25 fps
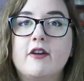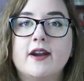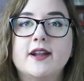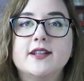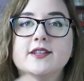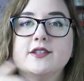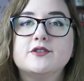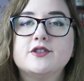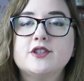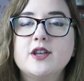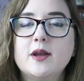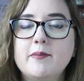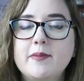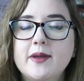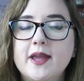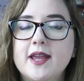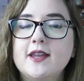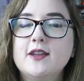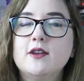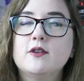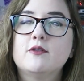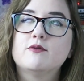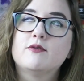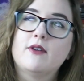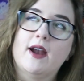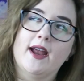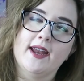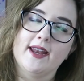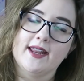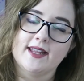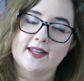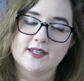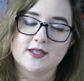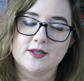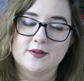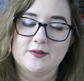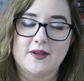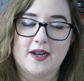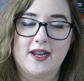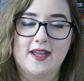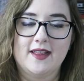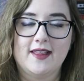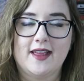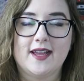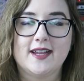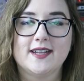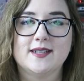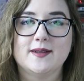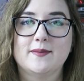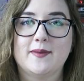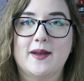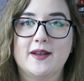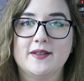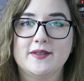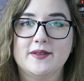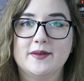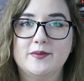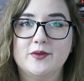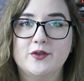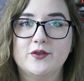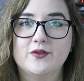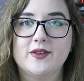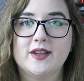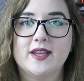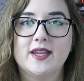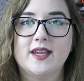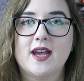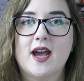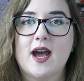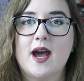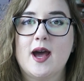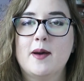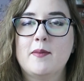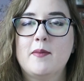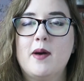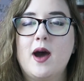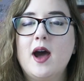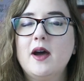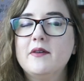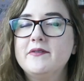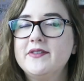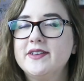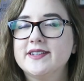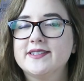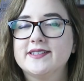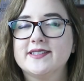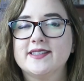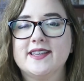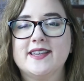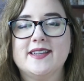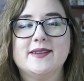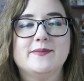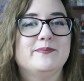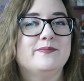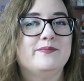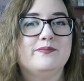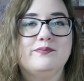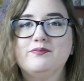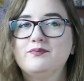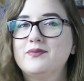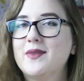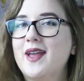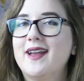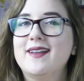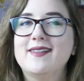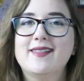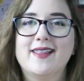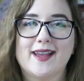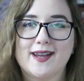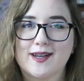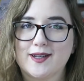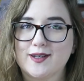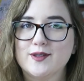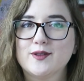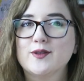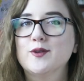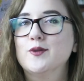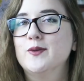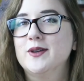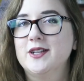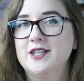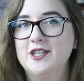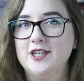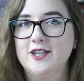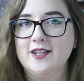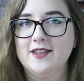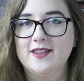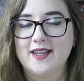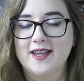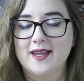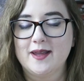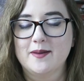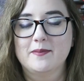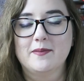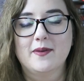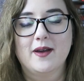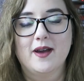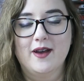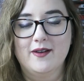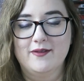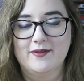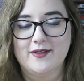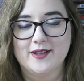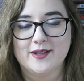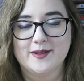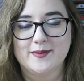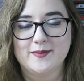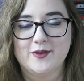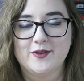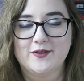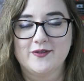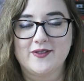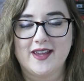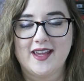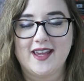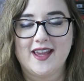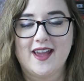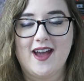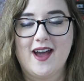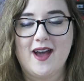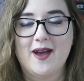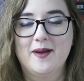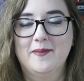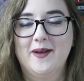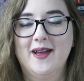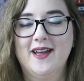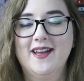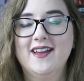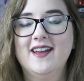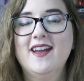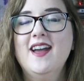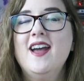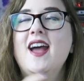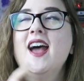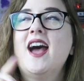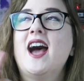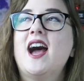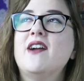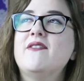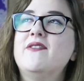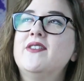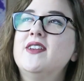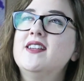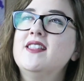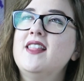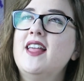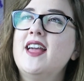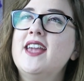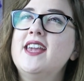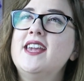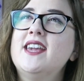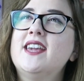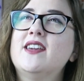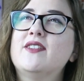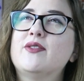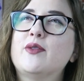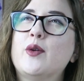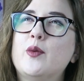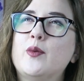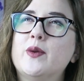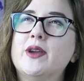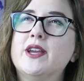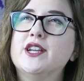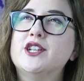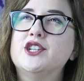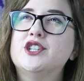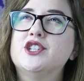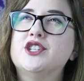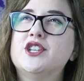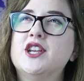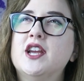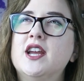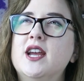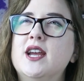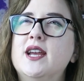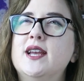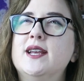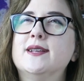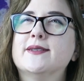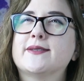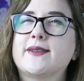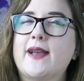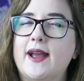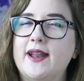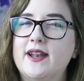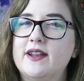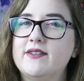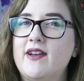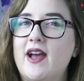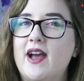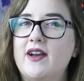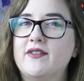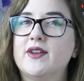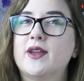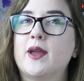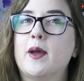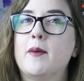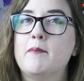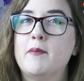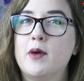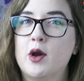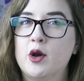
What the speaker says: All right, so jumping right into what I liked about the movie, obviously I liked the witchy theme of this movie. I feel like the witch is kind of having a